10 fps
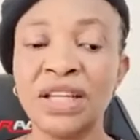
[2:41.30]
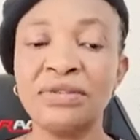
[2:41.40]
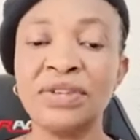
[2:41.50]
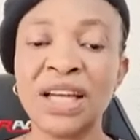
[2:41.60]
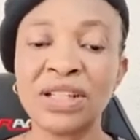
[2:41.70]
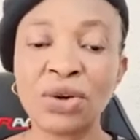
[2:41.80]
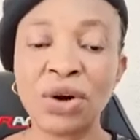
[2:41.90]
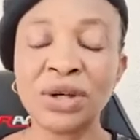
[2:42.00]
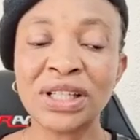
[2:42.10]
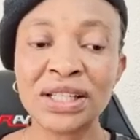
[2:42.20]
If they
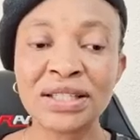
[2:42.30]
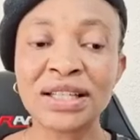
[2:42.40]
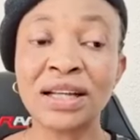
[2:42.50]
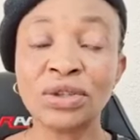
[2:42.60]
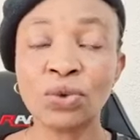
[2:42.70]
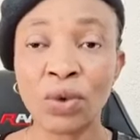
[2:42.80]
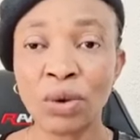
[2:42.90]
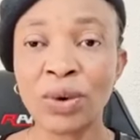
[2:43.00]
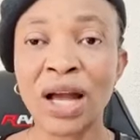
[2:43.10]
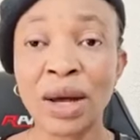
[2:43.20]
understand you,
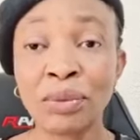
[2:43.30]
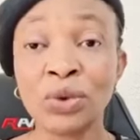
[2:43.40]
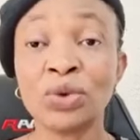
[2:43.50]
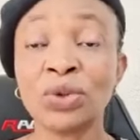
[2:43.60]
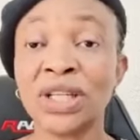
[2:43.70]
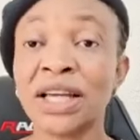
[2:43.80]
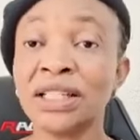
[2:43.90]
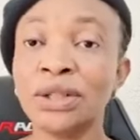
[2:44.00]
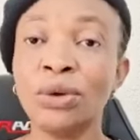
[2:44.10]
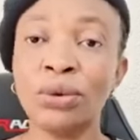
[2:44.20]
what will happen to their
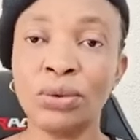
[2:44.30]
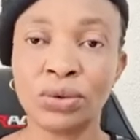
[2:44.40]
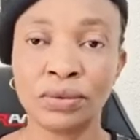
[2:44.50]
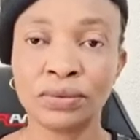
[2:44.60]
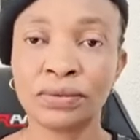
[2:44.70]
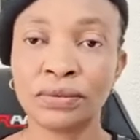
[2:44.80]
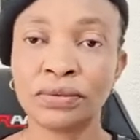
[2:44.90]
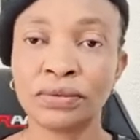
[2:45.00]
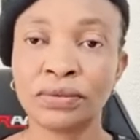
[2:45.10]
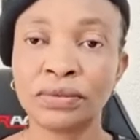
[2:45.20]
ego?
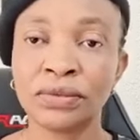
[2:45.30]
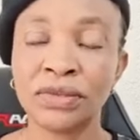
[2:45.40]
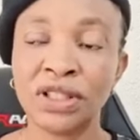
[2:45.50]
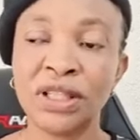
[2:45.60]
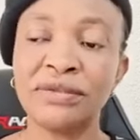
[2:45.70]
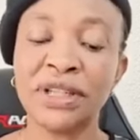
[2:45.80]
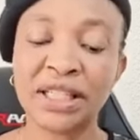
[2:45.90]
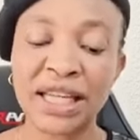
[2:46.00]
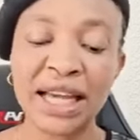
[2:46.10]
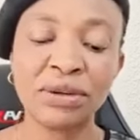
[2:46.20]
If
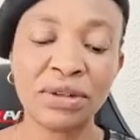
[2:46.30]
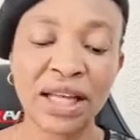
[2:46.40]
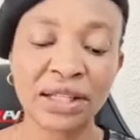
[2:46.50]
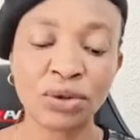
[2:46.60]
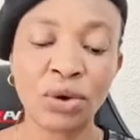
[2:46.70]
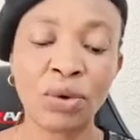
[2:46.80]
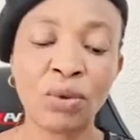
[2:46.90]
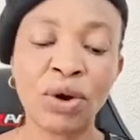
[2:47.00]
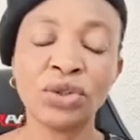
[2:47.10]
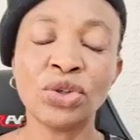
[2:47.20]
they tell you that,
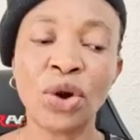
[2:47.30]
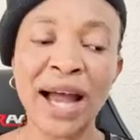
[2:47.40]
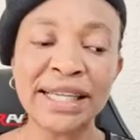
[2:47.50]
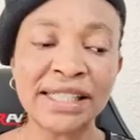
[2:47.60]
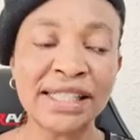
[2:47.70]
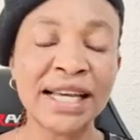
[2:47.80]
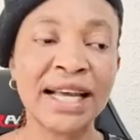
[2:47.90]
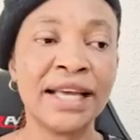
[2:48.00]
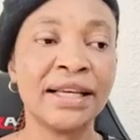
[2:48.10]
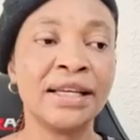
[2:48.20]
your
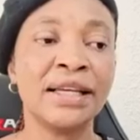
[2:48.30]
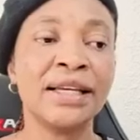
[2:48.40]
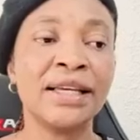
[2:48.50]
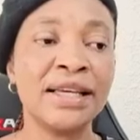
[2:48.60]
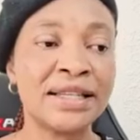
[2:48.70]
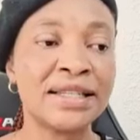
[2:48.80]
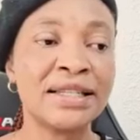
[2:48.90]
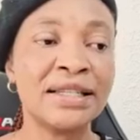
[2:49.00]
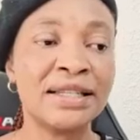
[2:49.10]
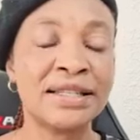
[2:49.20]
idea
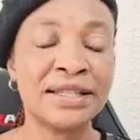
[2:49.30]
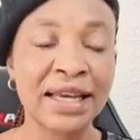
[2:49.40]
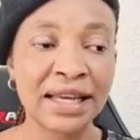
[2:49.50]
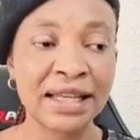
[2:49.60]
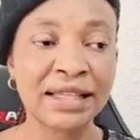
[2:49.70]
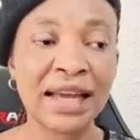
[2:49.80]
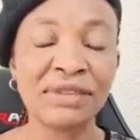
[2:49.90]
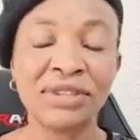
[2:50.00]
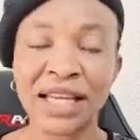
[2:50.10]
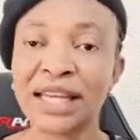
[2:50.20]
they
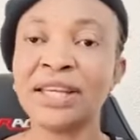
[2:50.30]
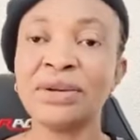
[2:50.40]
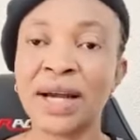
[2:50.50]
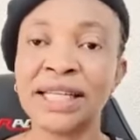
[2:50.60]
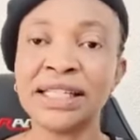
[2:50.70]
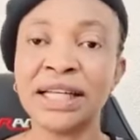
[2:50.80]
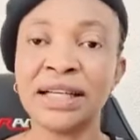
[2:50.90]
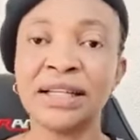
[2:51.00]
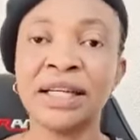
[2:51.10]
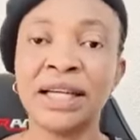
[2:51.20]
have taken your
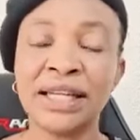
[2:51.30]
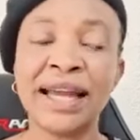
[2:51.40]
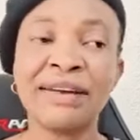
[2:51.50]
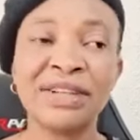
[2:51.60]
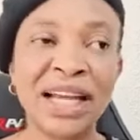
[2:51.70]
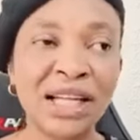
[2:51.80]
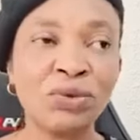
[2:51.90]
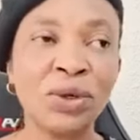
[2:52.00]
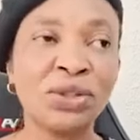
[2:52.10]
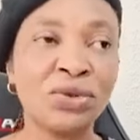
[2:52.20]
idea. They have
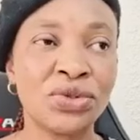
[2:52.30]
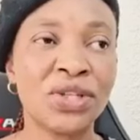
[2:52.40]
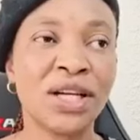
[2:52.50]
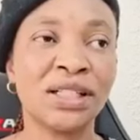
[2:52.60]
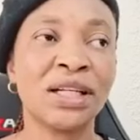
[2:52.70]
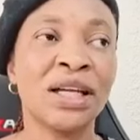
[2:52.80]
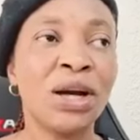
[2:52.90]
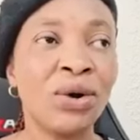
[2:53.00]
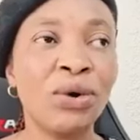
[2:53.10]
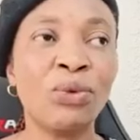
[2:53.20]
heard what you said.
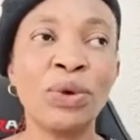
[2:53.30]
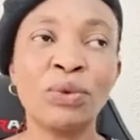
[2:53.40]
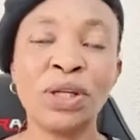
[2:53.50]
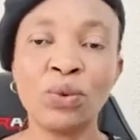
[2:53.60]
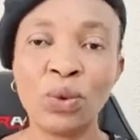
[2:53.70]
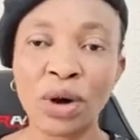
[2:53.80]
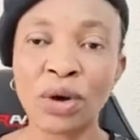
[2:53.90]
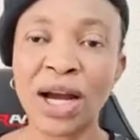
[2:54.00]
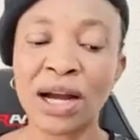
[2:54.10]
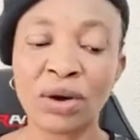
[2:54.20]
Oh, we will
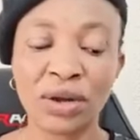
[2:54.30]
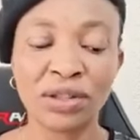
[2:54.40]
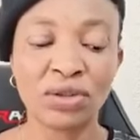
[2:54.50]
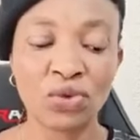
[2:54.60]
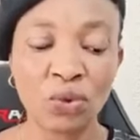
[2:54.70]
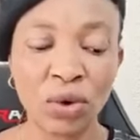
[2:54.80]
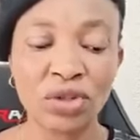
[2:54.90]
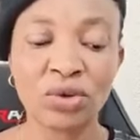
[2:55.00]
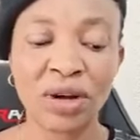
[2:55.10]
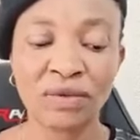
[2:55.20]
work according to
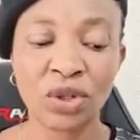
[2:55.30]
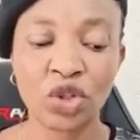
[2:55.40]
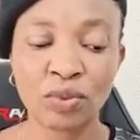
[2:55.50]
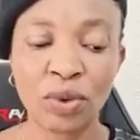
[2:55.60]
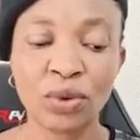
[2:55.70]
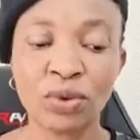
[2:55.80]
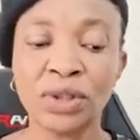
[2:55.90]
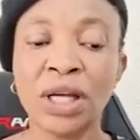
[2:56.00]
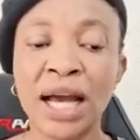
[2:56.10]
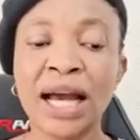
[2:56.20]
what you have just
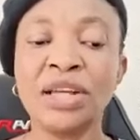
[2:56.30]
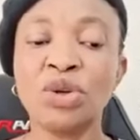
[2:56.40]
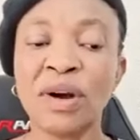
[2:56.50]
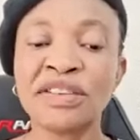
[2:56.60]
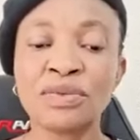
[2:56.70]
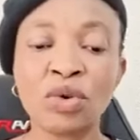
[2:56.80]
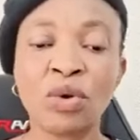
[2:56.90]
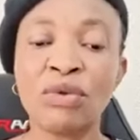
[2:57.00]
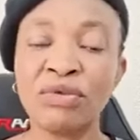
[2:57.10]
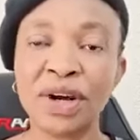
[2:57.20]
spoken. You have
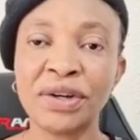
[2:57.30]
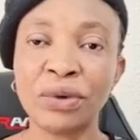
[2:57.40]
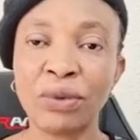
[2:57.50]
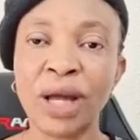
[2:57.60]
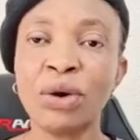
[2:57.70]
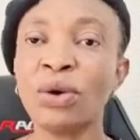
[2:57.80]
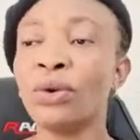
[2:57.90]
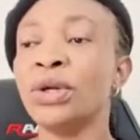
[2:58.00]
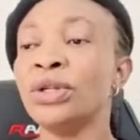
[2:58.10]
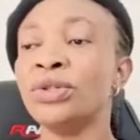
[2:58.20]
spoken very well.
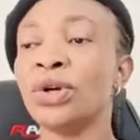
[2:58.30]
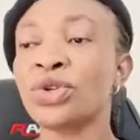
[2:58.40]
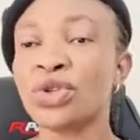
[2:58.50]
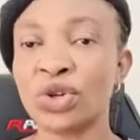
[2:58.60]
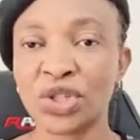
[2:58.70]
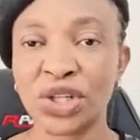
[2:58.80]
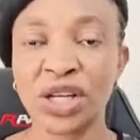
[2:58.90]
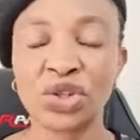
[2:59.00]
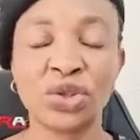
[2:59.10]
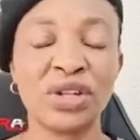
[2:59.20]
Oh, your
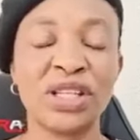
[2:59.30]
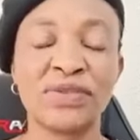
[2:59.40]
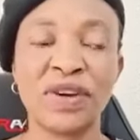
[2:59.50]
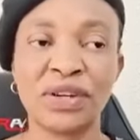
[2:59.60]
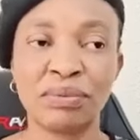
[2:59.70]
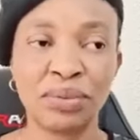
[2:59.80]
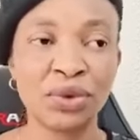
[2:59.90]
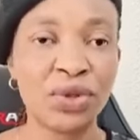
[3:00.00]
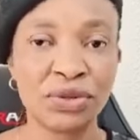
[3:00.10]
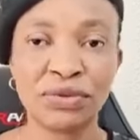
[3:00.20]
suggestion is very
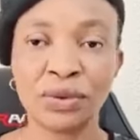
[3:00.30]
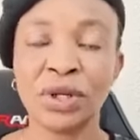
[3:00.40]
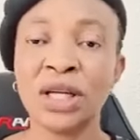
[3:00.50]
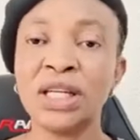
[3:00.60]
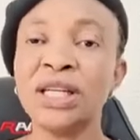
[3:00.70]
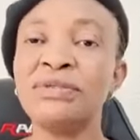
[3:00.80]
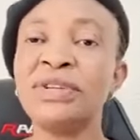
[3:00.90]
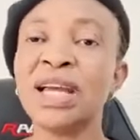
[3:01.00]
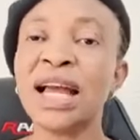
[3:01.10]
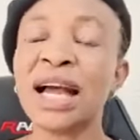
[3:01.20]
beautiful.
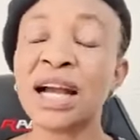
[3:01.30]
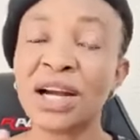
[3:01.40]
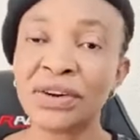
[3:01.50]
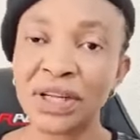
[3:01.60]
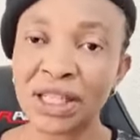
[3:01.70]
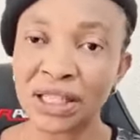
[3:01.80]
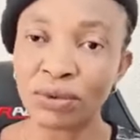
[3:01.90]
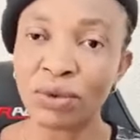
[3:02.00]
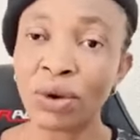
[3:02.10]
If they agree,